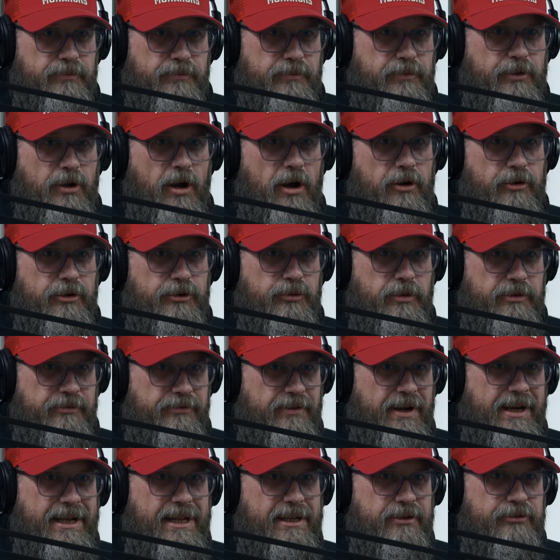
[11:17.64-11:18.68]
college with a
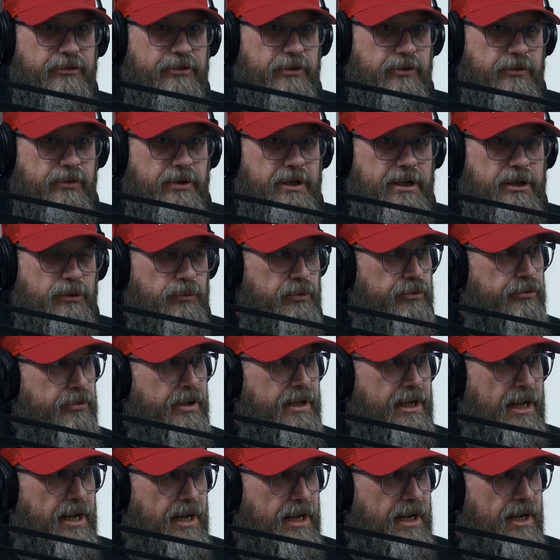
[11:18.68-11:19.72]
finance degree and was
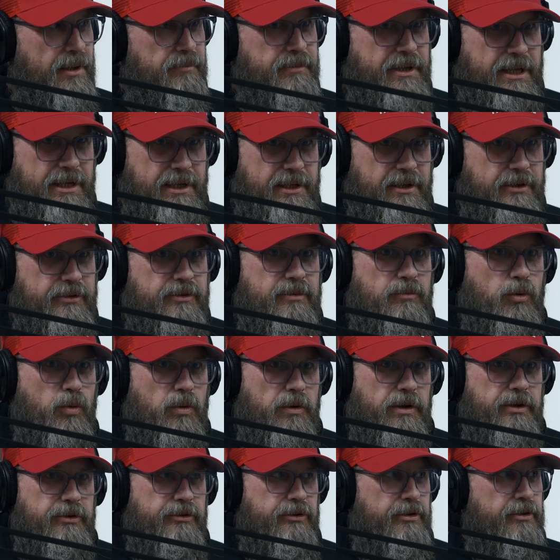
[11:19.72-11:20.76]
like, I'm getting into
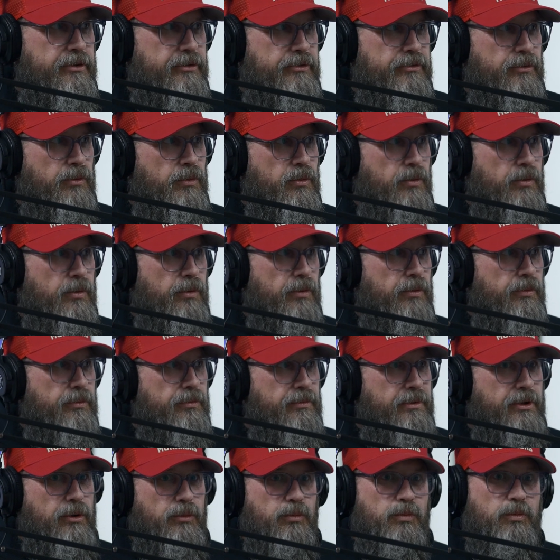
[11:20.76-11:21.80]
mortgages or,
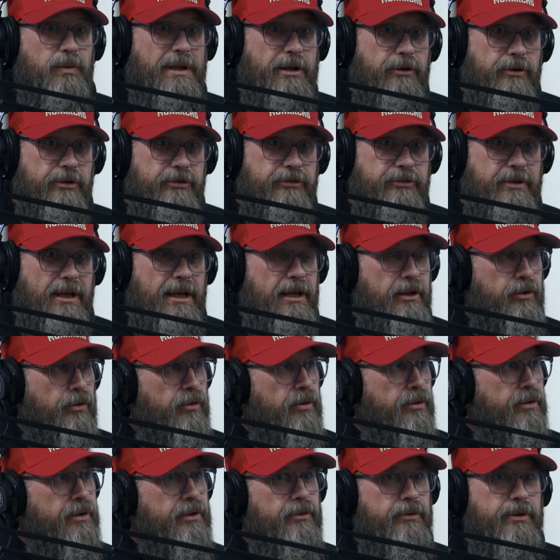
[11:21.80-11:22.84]
real estate
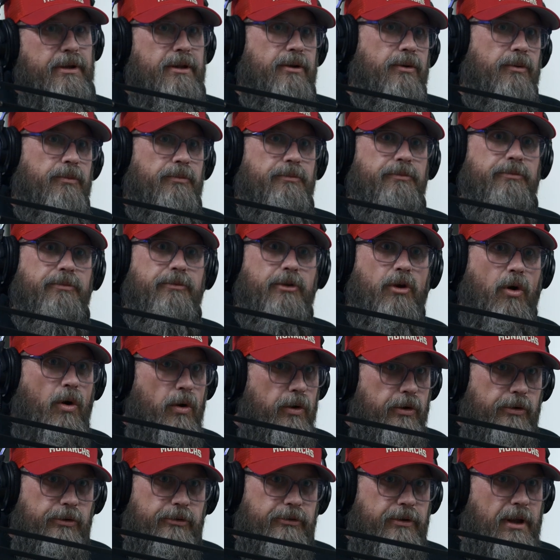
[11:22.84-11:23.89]
or
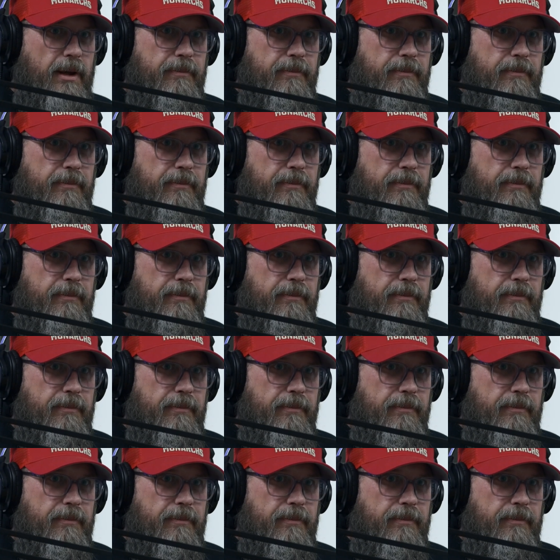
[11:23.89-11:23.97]
cars.